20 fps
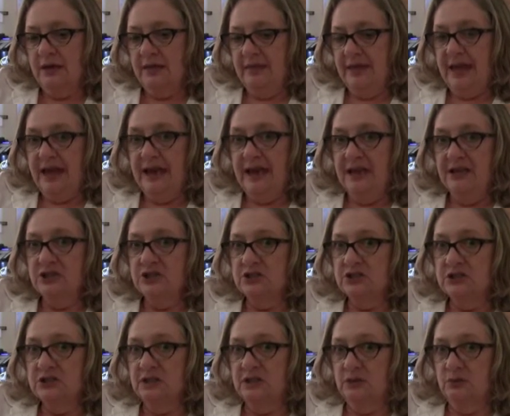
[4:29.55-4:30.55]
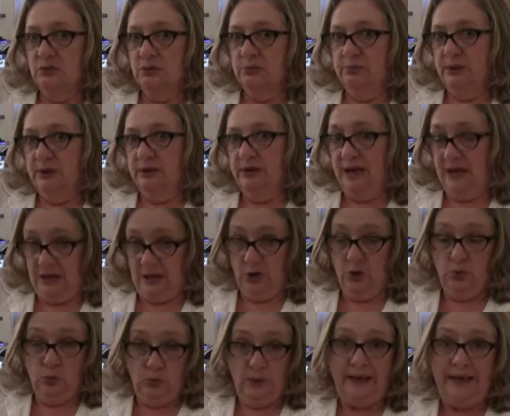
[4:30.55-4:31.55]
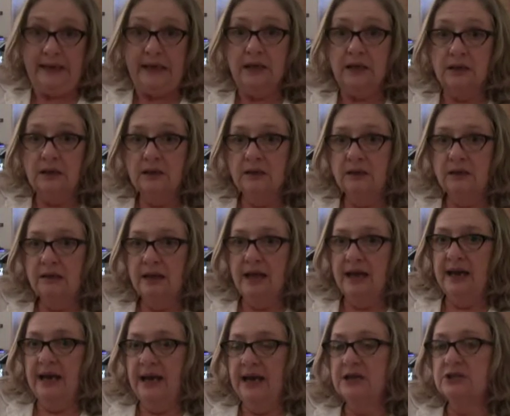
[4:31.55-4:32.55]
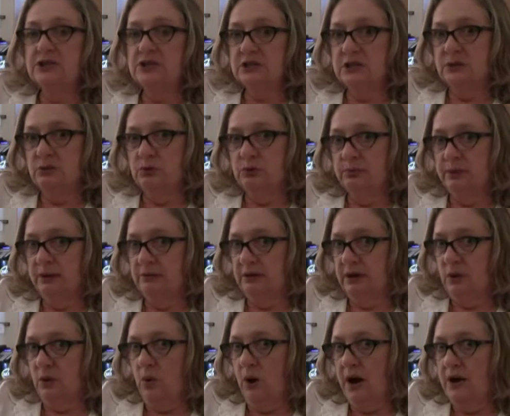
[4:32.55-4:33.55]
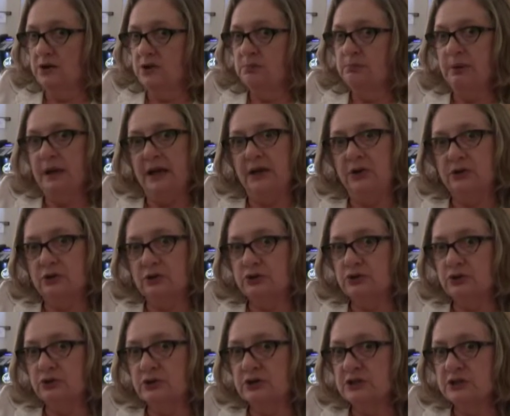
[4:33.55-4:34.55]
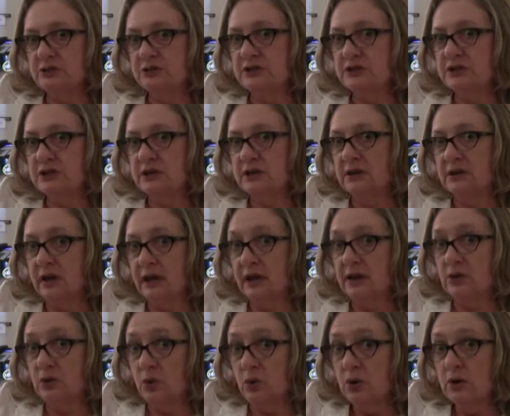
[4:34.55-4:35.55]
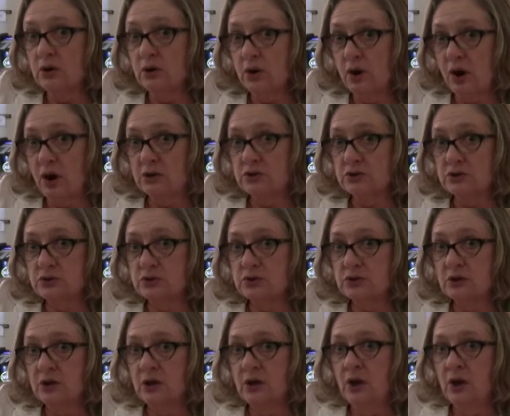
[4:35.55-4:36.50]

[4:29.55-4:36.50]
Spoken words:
that agency will be, and you win, that agency will be required to pay your attorney's fees and court costs.